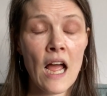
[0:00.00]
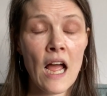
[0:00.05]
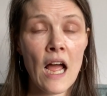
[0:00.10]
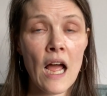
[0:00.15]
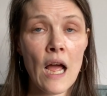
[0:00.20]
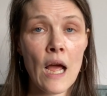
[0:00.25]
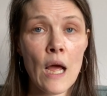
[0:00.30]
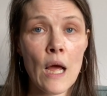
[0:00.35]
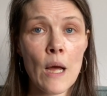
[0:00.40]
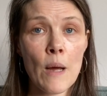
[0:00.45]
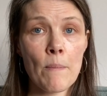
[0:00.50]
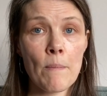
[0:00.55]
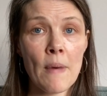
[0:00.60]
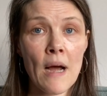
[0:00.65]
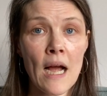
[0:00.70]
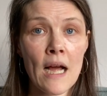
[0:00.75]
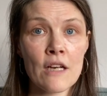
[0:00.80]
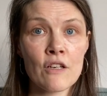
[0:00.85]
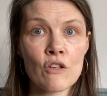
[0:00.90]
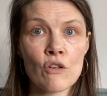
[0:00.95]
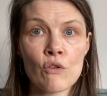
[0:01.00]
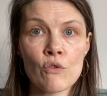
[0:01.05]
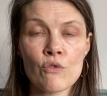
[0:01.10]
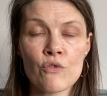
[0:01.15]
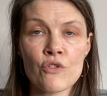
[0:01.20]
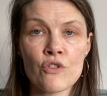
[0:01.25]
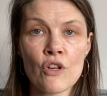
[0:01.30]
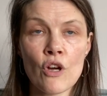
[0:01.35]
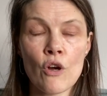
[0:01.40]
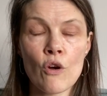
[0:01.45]
and
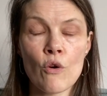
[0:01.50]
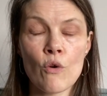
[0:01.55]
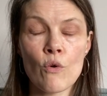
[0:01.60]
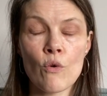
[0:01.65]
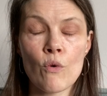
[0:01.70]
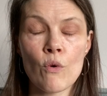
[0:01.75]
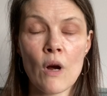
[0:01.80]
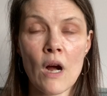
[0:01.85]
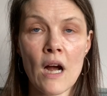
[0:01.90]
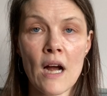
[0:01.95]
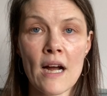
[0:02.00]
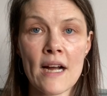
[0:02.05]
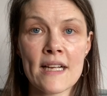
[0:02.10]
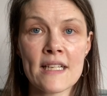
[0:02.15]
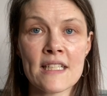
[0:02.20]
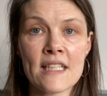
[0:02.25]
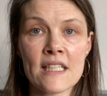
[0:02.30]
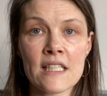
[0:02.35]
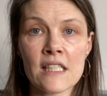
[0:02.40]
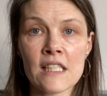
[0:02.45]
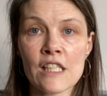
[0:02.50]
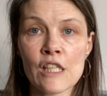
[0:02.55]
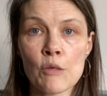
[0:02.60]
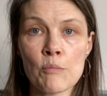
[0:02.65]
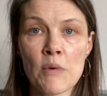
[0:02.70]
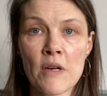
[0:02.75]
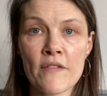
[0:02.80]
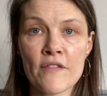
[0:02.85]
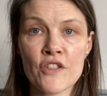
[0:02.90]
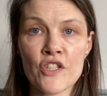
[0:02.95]
also I did a little
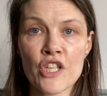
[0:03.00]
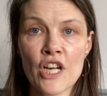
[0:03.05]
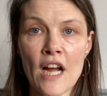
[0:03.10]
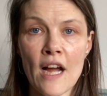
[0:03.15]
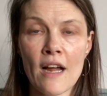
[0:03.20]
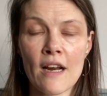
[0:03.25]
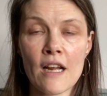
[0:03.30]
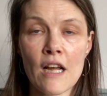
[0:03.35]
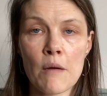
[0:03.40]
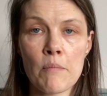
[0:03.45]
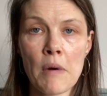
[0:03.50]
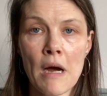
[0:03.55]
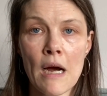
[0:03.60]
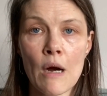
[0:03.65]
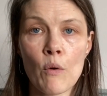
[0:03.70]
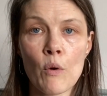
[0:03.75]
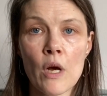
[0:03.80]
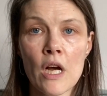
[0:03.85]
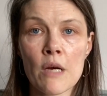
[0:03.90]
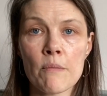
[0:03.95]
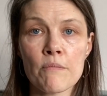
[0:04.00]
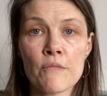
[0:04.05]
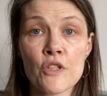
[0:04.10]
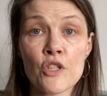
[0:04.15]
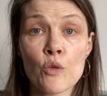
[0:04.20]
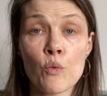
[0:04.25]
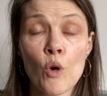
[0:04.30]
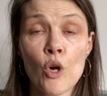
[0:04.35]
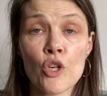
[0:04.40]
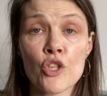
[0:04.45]
bit of a chat about
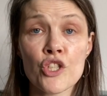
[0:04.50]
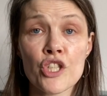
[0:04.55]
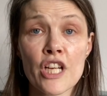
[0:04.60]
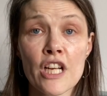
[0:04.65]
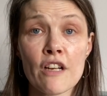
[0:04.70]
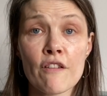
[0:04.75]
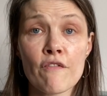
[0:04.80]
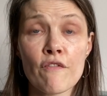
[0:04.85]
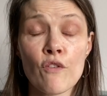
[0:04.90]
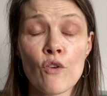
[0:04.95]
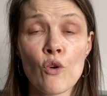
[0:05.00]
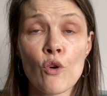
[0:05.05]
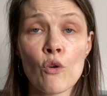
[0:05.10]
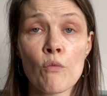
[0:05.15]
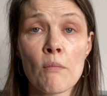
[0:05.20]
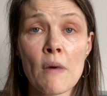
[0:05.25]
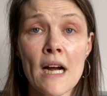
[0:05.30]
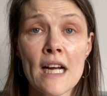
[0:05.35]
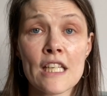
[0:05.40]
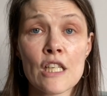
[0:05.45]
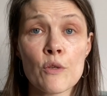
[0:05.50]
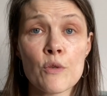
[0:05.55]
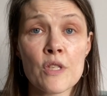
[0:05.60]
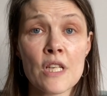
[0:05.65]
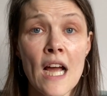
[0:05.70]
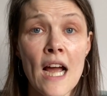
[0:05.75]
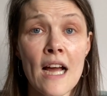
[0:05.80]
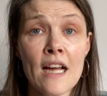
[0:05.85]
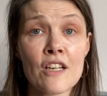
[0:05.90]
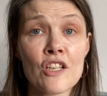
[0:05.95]
swatching for Milo's
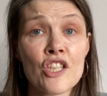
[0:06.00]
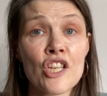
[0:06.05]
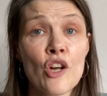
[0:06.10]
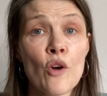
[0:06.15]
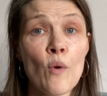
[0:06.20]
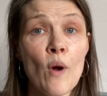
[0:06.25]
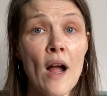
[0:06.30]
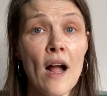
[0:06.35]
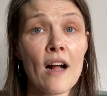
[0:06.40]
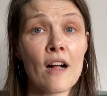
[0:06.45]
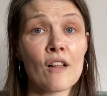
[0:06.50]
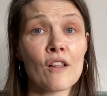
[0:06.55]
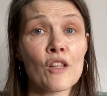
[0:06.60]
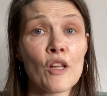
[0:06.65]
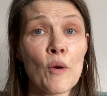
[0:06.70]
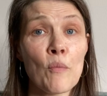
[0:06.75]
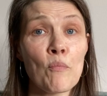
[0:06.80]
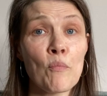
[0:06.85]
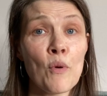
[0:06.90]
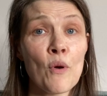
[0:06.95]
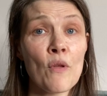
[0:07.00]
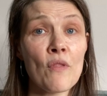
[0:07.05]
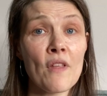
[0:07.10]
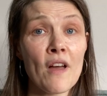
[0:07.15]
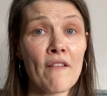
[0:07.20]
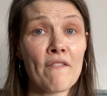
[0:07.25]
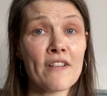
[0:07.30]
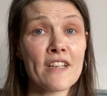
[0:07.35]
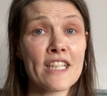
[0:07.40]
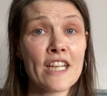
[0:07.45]
hat, so I'll put
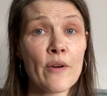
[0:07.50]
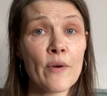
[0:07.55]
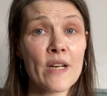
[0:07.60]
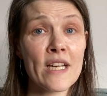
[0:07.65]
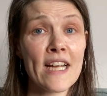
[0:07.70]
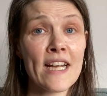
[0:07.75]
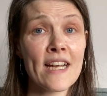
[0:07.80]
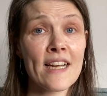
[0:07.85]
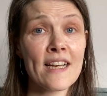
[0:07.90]
that video in here